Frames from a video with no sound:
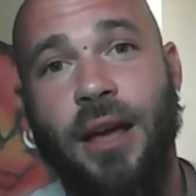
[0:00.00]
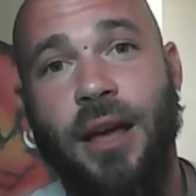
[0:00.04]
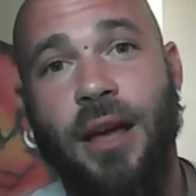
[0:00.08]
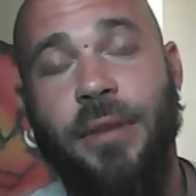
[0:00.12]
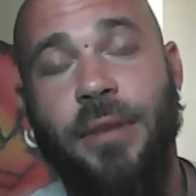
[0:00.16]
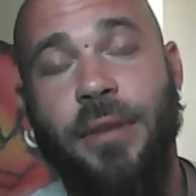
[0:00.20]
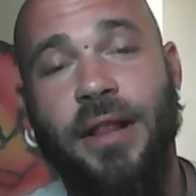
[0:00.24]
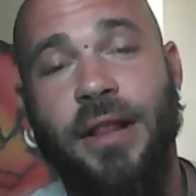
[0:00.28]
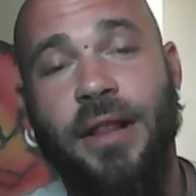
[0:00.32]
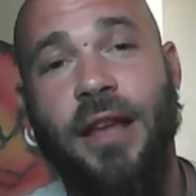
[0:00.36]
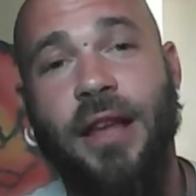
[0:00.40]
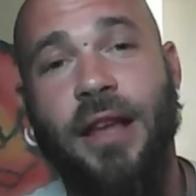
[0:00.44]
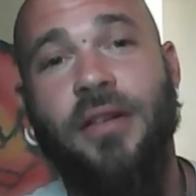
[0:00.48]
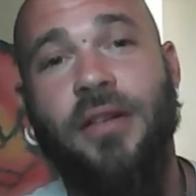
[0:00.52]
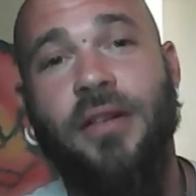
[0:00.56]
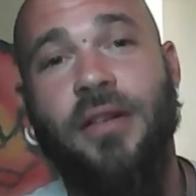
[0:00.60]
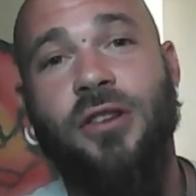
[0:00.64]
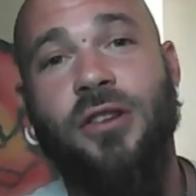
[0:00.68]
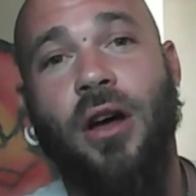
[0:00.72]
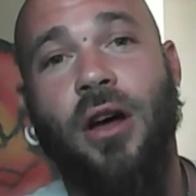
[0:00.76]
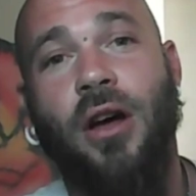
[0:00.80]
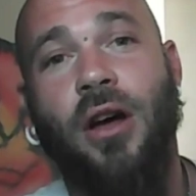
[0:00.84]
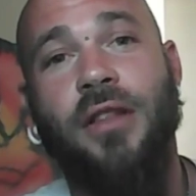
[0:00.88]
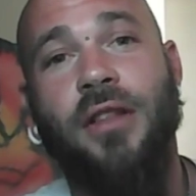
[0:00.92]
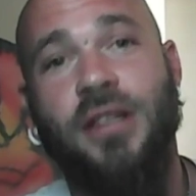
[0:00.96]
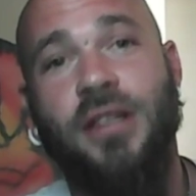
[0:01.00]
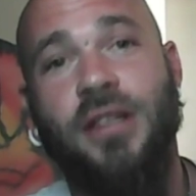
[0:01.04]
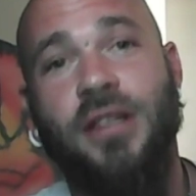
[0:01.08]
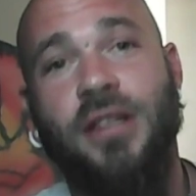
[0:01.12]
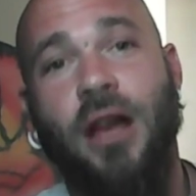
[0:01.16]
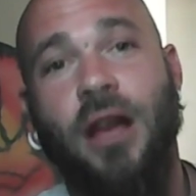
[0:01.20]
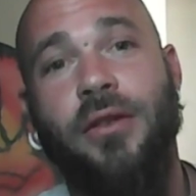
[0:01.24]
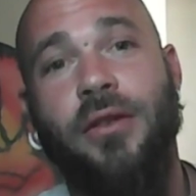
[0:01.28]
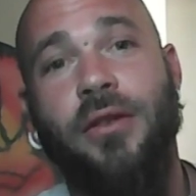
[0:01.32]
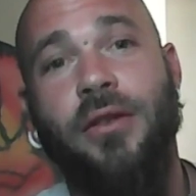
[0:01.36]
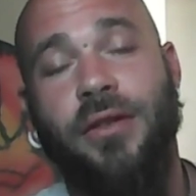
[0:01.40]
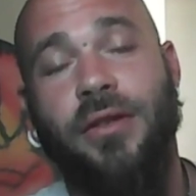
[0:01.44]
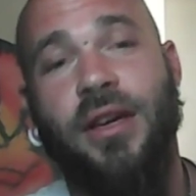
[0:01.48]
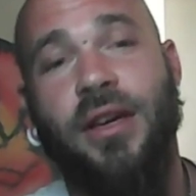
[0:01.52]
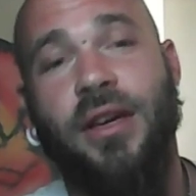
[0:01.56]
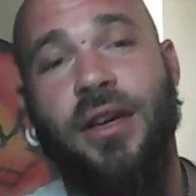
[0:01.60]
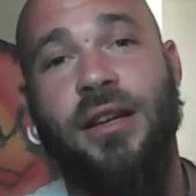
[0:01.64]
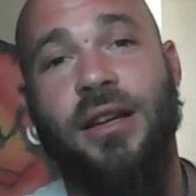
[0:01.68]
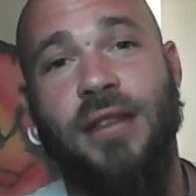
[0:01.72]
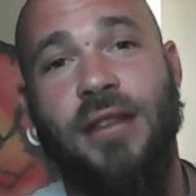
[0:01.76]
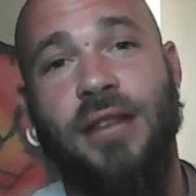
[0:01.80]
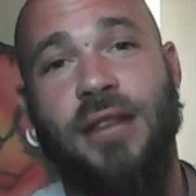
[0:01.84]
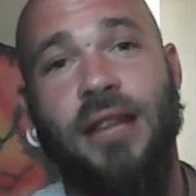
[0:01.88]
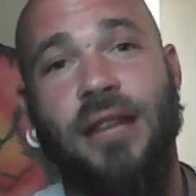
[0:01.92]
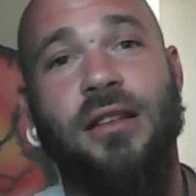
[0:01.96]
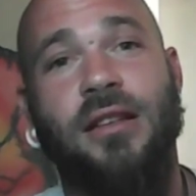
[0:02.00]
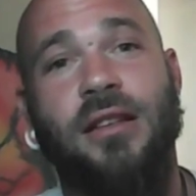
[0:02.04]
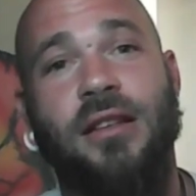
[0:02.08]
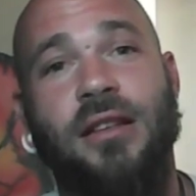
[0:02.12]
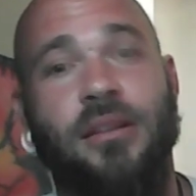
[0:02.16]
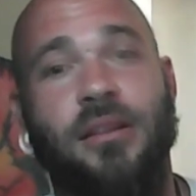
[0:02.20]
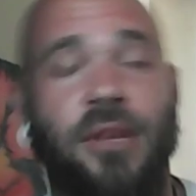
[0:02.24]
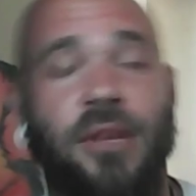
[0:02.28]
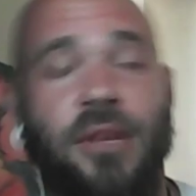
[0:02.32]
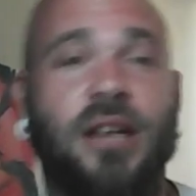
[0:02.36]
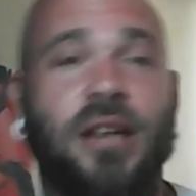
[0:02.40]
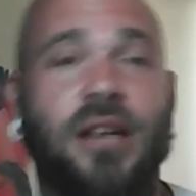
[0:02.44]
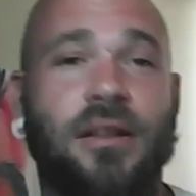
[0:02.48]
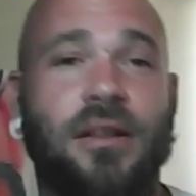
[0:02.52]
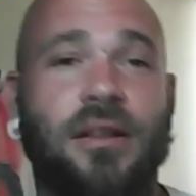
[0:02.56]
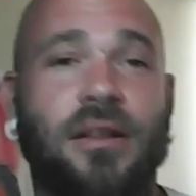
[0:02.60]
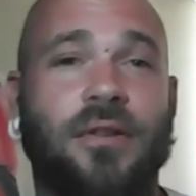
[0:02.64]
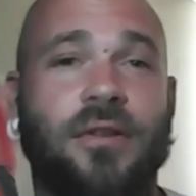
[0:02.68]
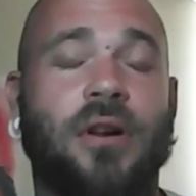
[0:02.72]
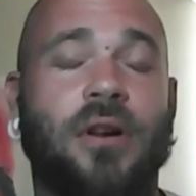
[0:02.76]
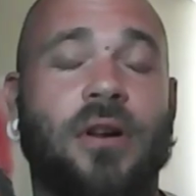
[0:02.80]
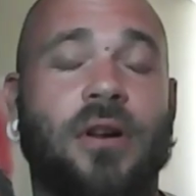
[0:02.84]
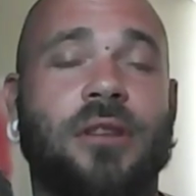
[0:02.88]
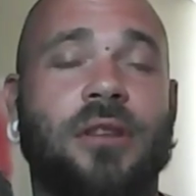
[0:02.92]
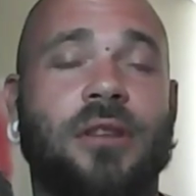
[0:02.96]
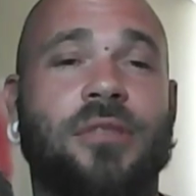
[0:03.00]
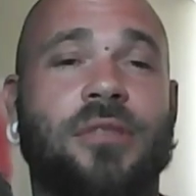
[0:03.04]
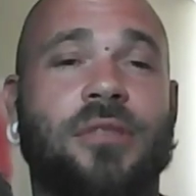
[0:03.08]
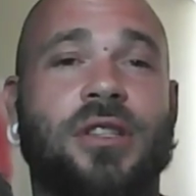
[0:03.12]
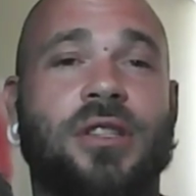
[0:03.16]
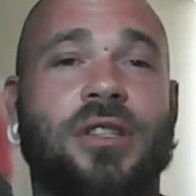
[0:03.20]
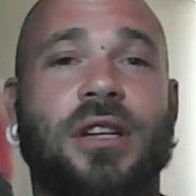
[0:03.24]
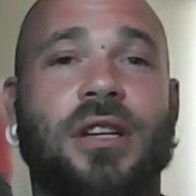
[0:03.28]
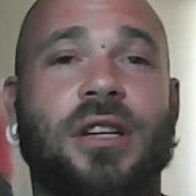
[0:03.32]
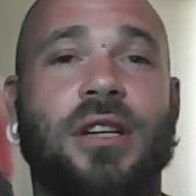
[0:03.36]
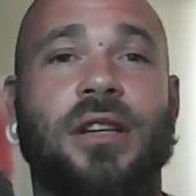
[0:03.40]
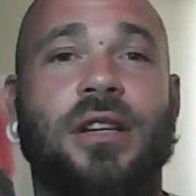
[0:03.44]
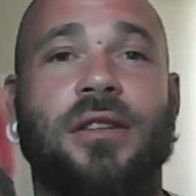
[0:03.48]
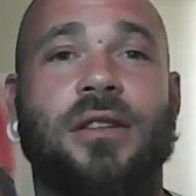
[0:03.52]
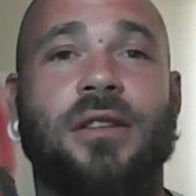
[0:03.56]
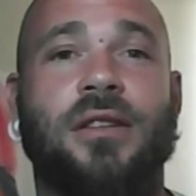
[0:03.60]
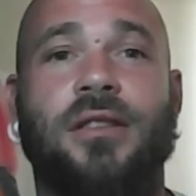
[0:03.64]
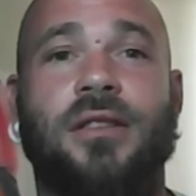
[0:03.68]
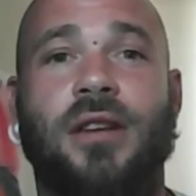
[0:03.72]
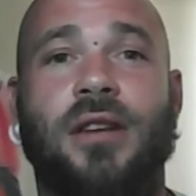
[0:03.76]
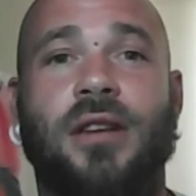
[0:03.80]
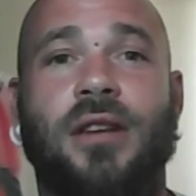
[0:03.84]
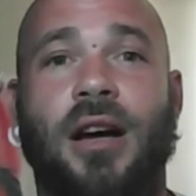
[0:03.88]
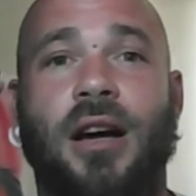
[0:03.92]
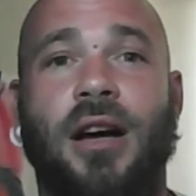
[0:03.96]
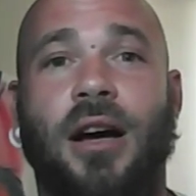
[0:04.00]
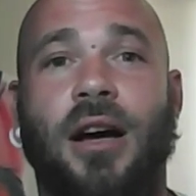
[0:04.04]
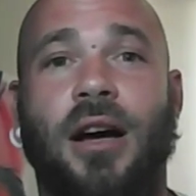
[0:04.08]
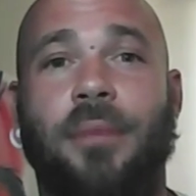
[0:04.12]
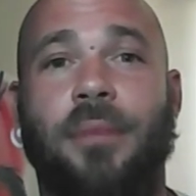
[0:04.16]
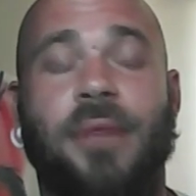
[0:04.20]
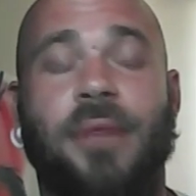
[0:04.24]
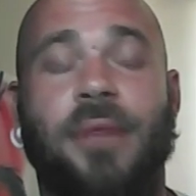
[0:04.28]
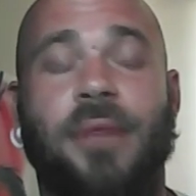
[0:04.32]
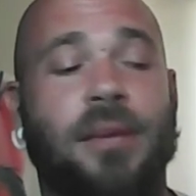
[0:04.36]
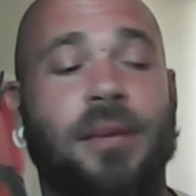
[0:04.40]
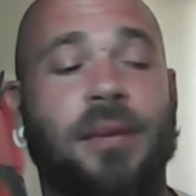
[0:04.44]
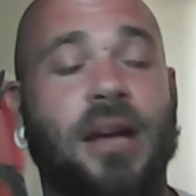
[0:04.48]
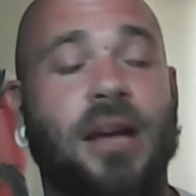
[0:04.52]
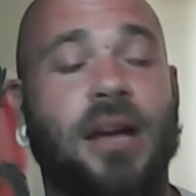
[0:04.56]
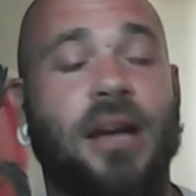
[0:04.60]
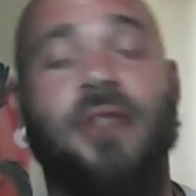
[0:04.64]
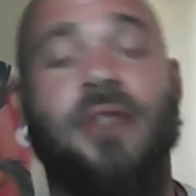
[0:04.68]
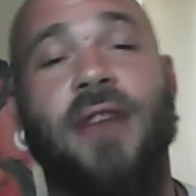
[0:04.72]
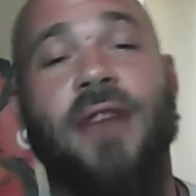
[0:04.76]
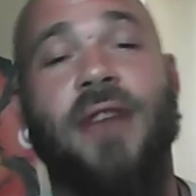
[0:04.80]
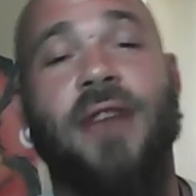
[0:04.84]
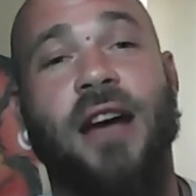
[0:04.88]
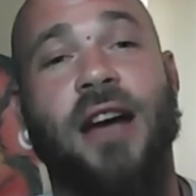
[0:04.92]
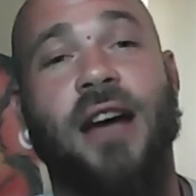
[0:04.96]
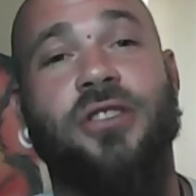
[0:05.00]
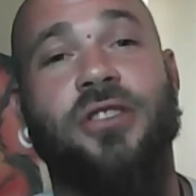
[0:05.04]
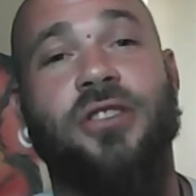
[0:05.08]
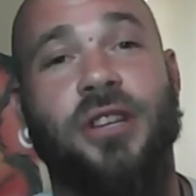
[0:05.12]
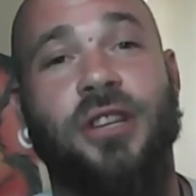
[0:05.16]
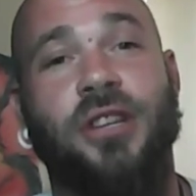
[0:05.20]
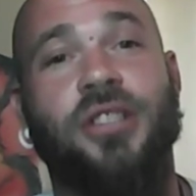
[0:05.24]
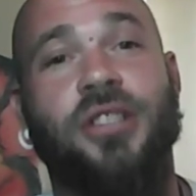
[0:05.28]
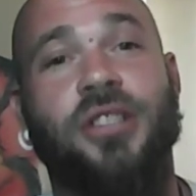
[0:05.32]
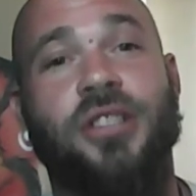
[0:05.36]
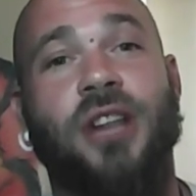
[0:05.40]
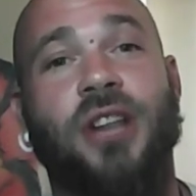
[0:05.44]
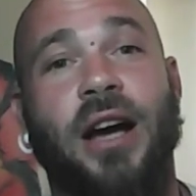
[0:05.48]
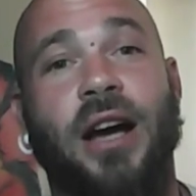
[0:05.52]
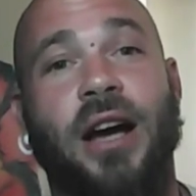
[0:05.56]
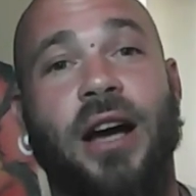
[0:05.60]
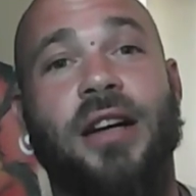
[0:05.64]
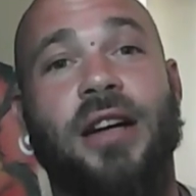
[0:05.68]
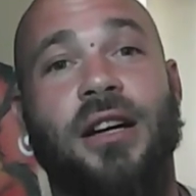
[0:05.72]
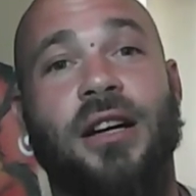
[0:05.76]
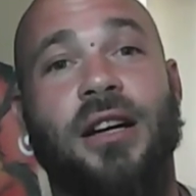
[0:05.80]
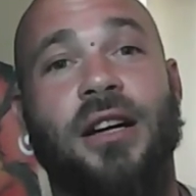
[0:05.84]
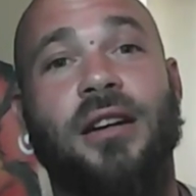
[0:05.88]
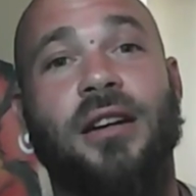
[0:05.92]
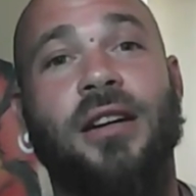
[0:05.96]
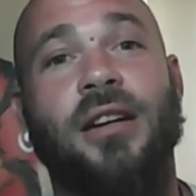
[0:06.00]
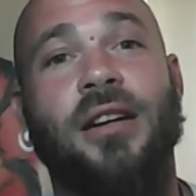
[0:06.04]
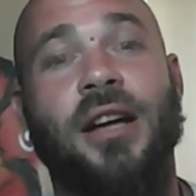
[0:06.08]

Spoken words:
But then there's all these other things like the Dominion voting machines being manufactured in China,